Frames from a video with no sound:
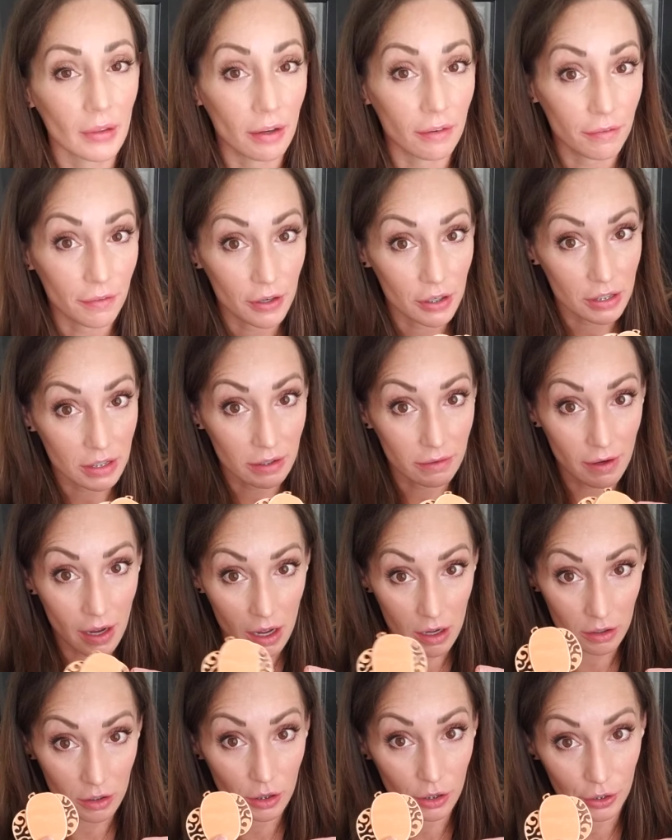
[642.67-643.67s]
first of
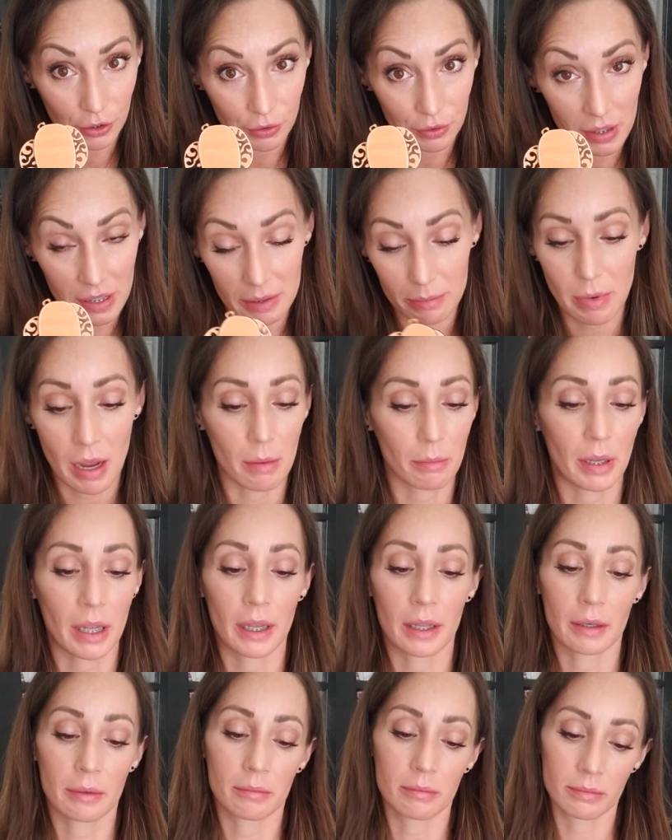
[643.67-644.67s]
all, glue this
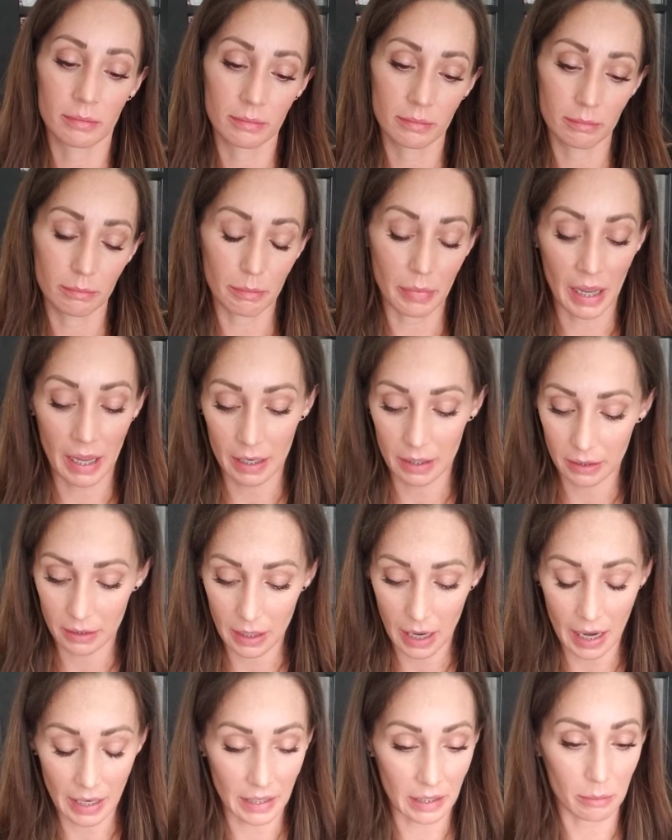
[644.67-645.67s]
pumpkin, but
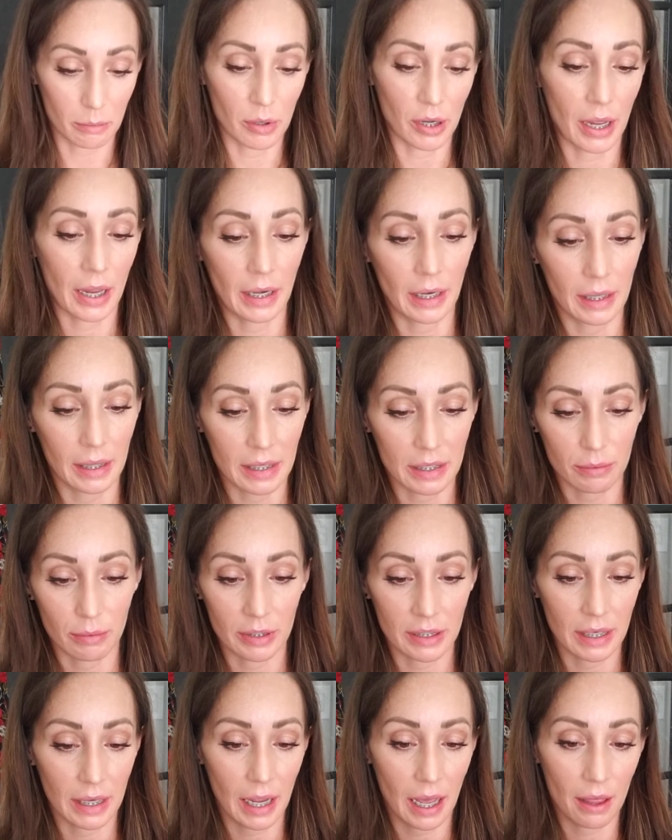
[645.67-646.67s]
I didn't put any of this one
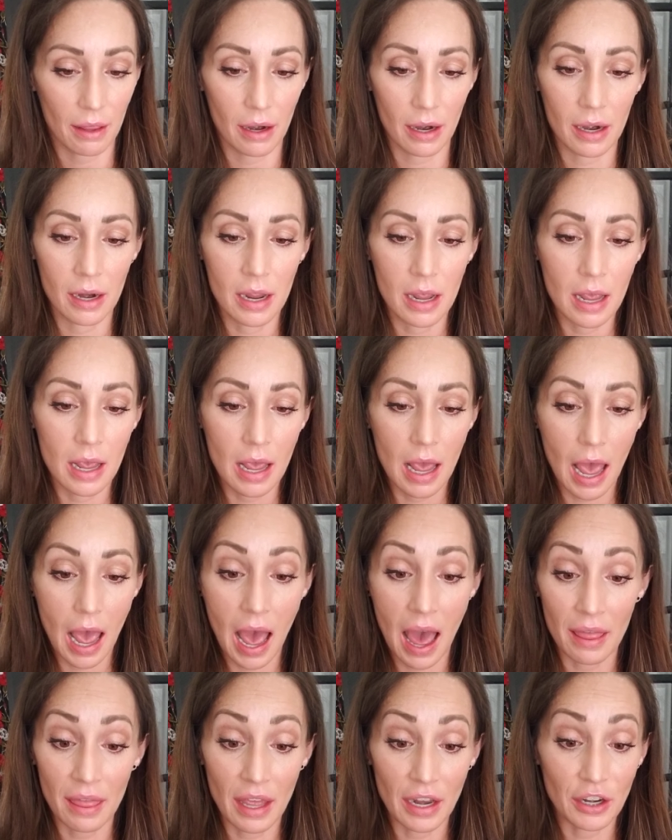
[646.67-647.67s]
together.
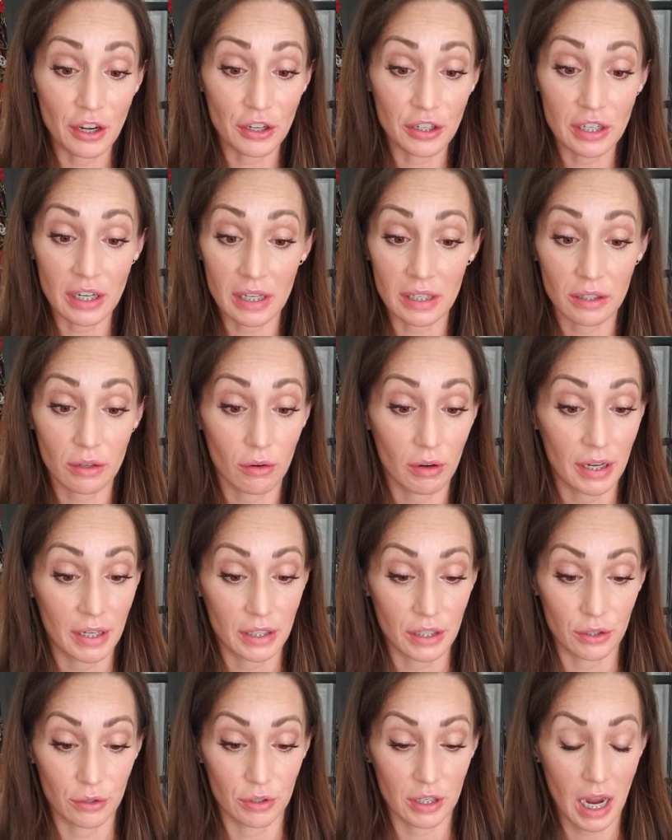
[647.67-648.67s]
And then you're just going
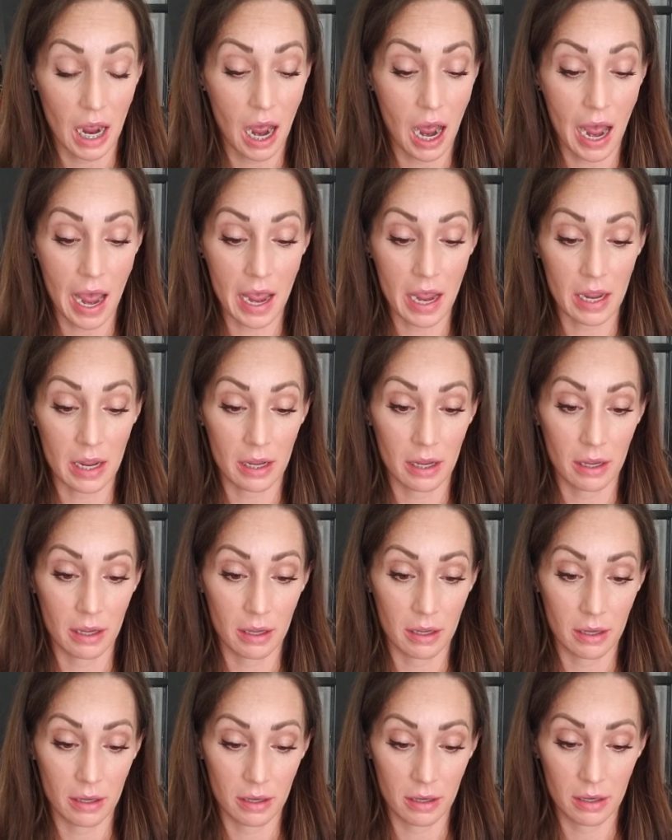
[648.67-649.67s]
to tie
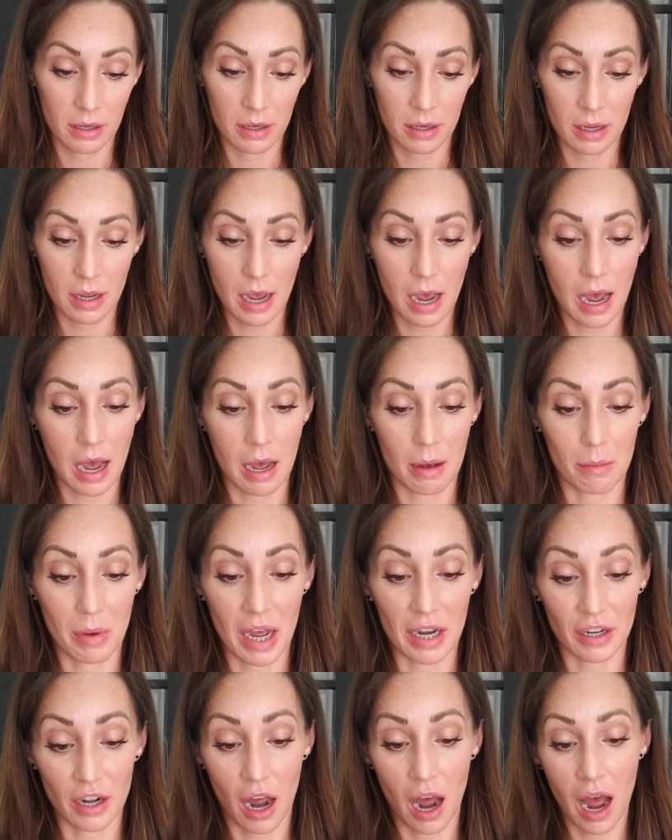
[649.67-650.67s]
a
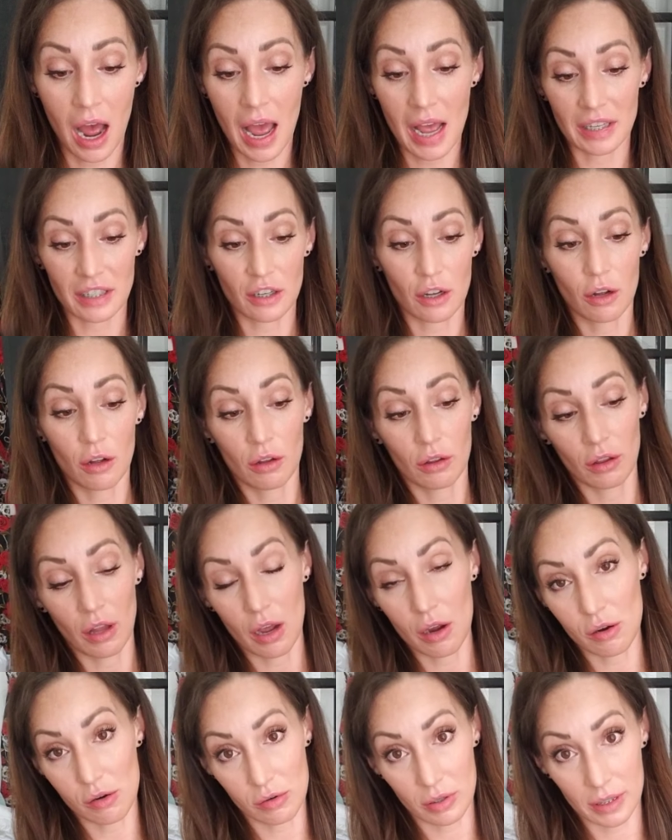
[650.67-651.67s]
knot as
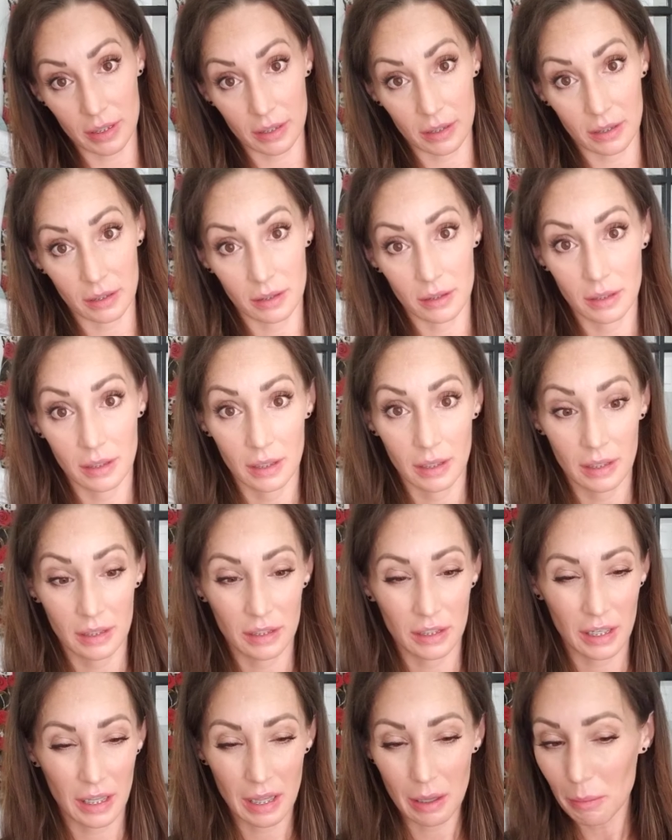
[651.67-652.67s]
close
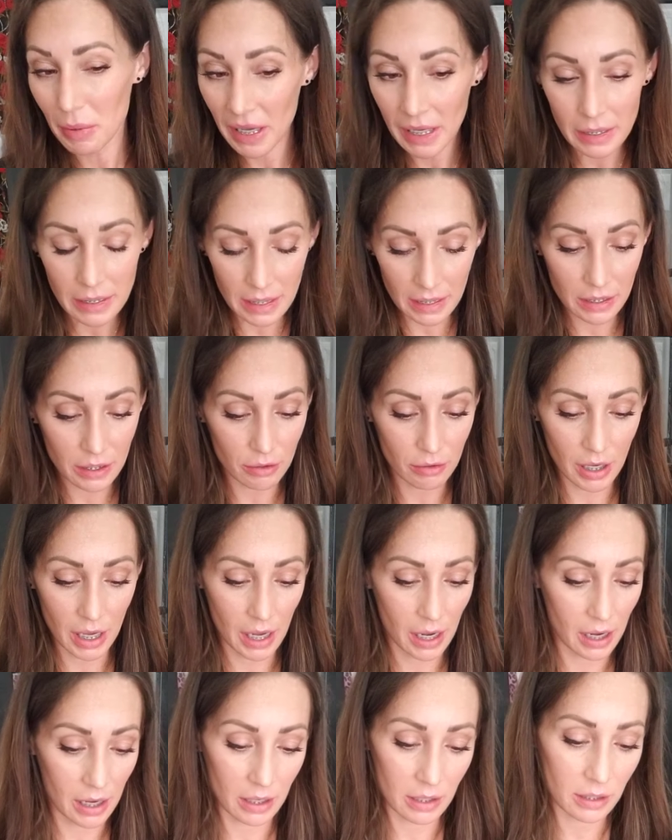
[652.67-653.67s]
to the beads as you
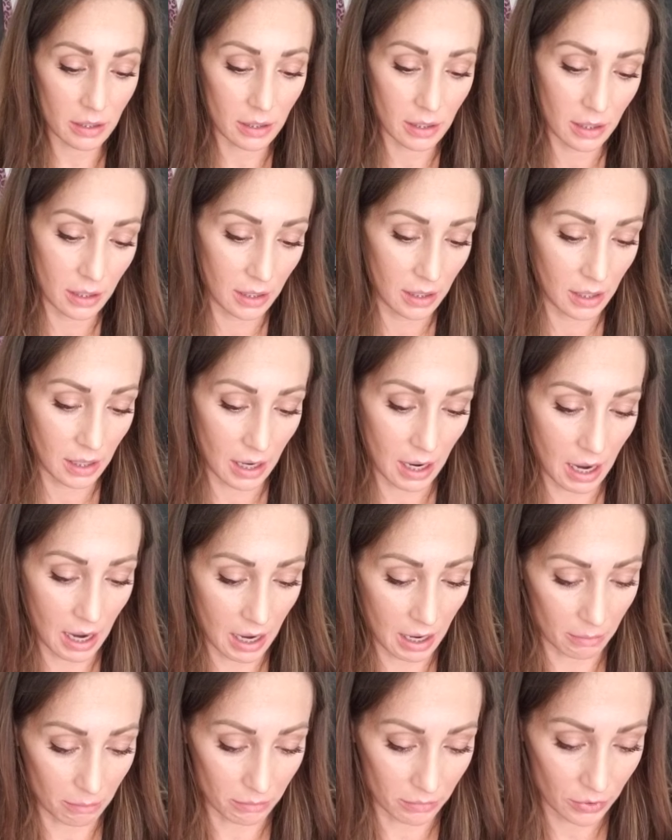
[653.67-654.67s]
can.
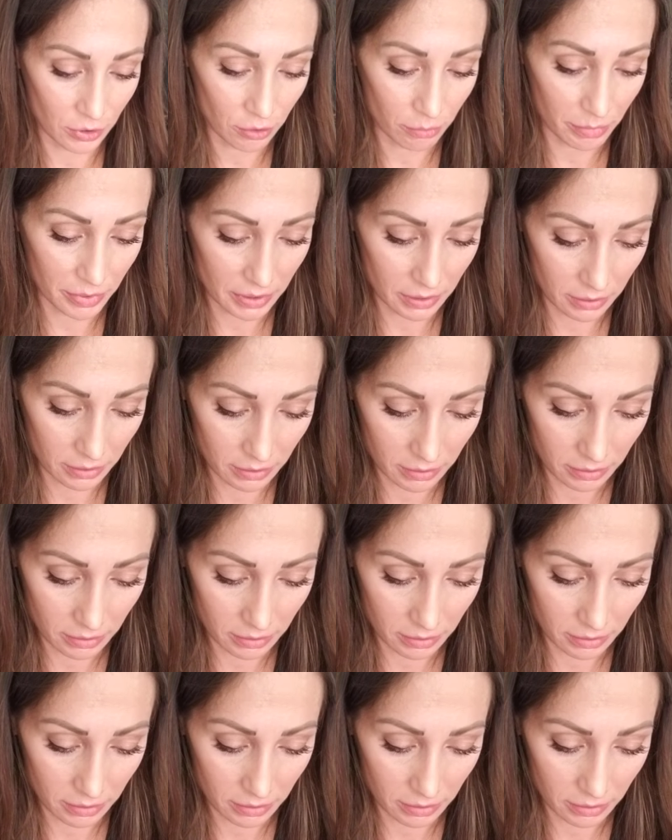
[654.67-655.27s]
Oops.